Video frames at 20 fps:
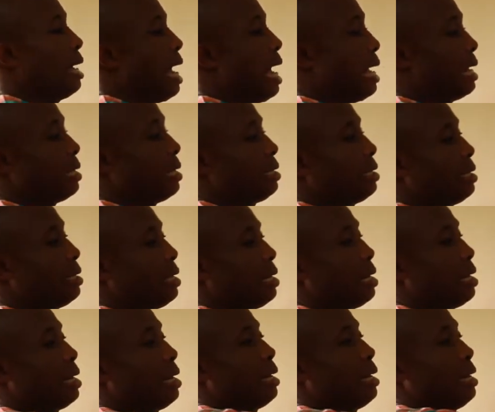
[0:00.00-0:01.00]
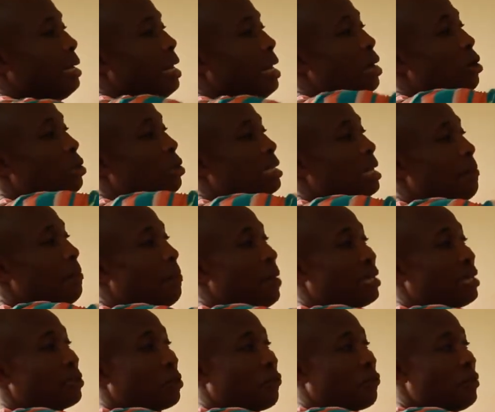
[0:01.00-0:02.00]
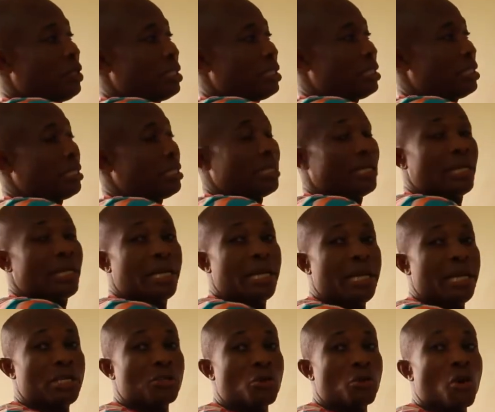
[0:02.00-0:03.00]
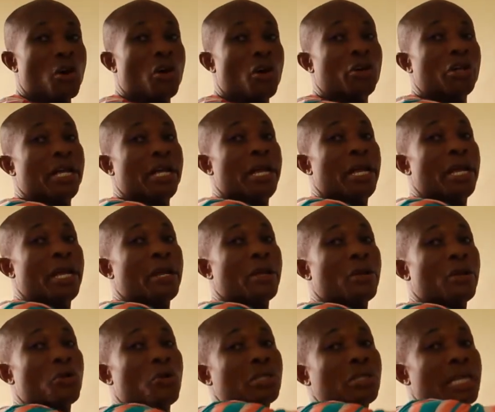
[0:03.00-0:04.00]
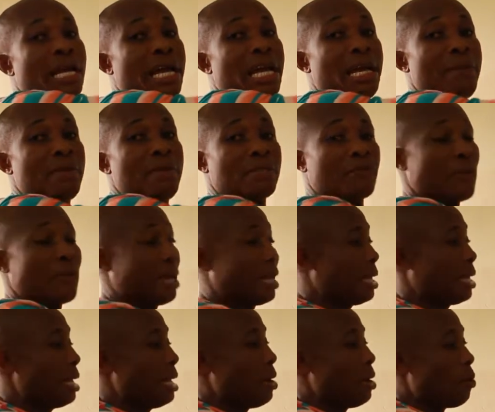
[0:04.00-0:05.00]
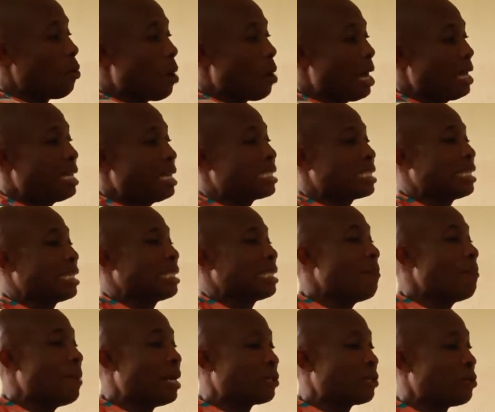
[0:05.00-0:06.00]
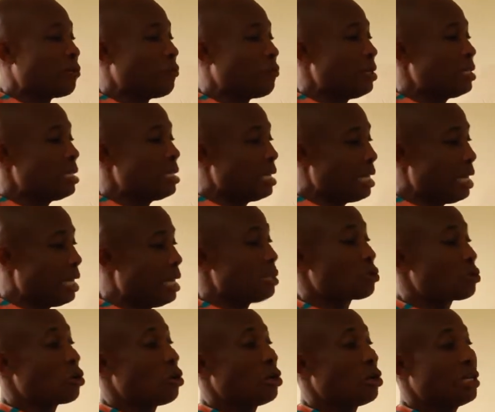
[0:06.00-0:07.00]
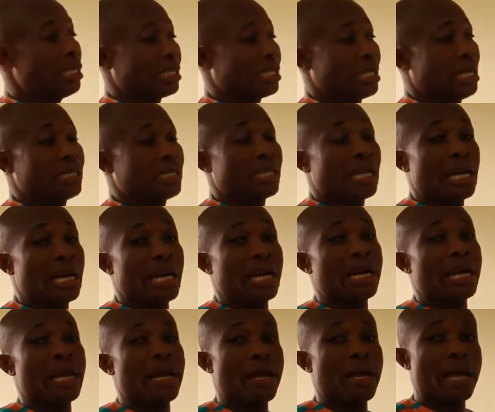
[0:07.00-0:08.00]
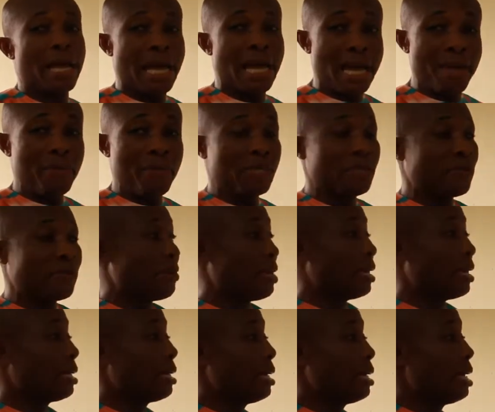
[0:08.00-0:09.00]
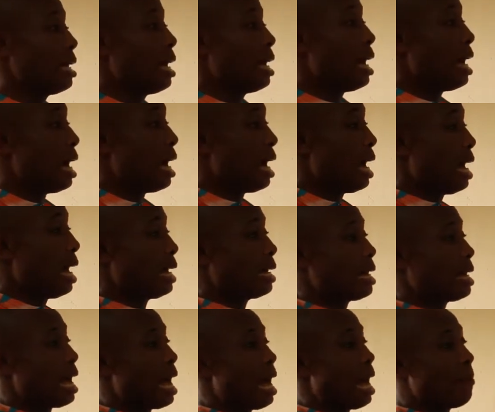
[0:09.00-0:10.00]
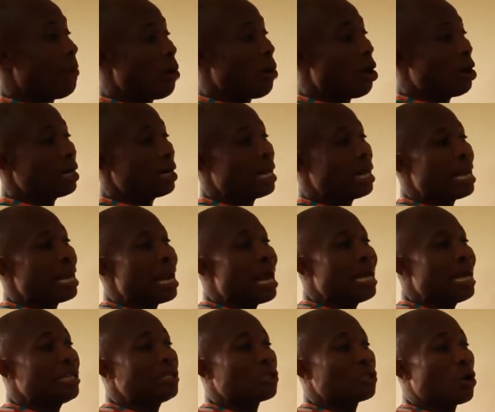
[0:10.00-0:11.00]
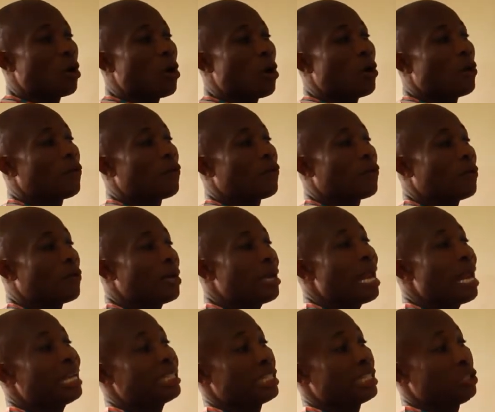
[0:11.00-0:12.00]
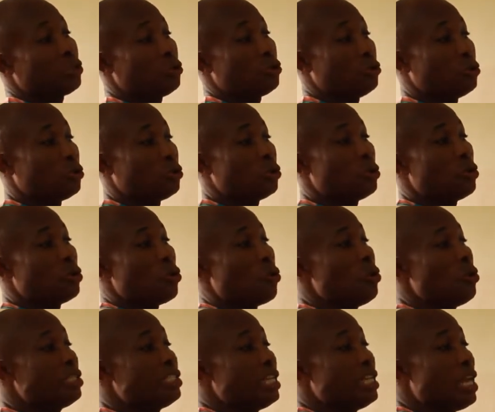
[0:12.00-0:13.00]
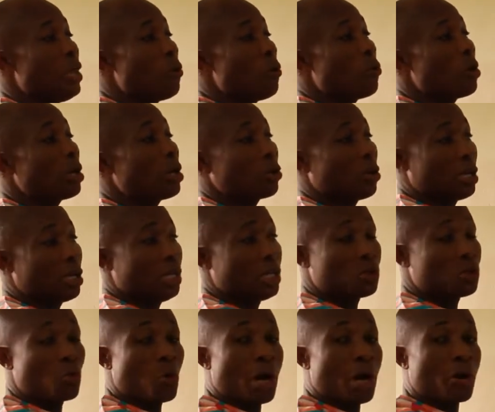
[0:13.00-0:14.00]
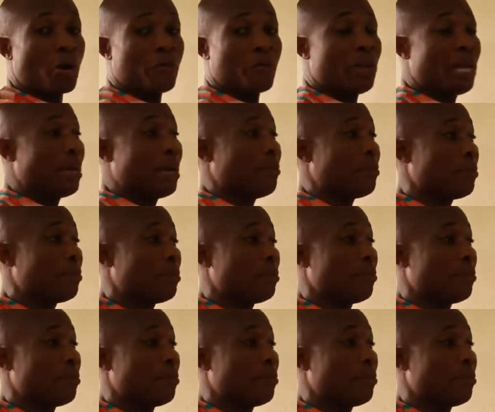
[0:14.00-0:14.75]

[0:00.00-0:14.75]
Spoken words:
and the northern part of it is called the northern hemisphere, while the southern part of it is called the southern hemisphere. And among the lines of latitude, which equator is one of them,